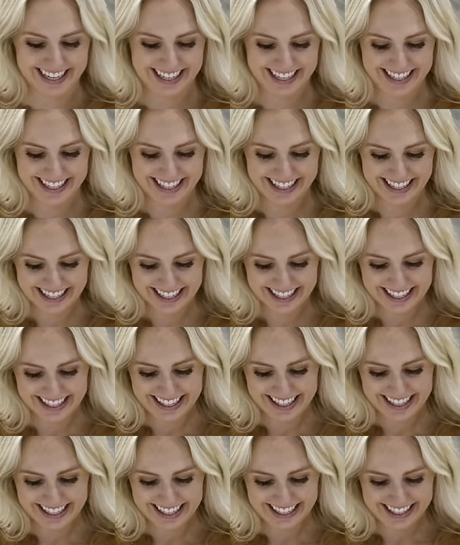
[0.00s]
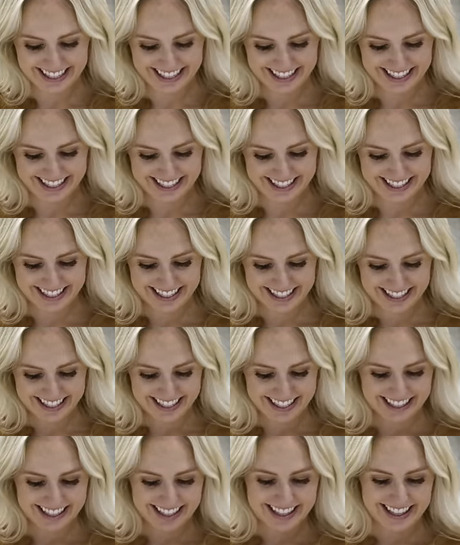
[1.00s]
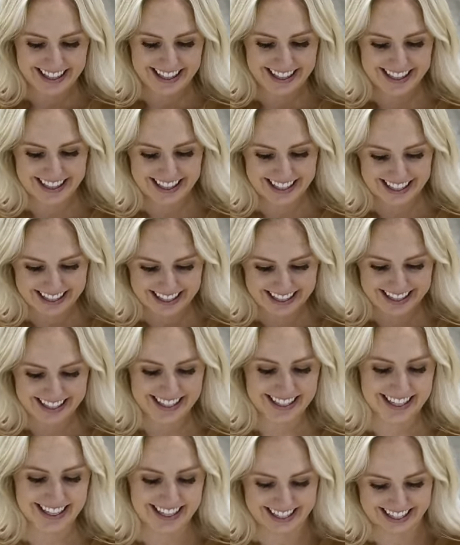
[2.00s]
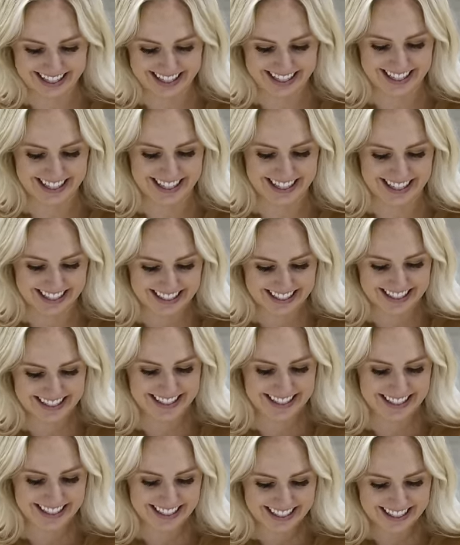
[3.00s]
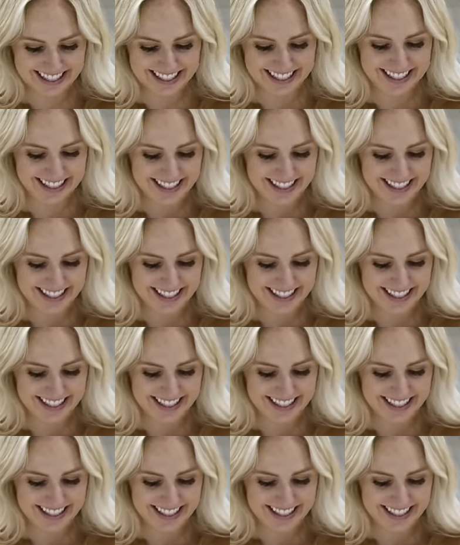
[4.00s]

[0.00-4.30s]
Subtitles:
[no speech]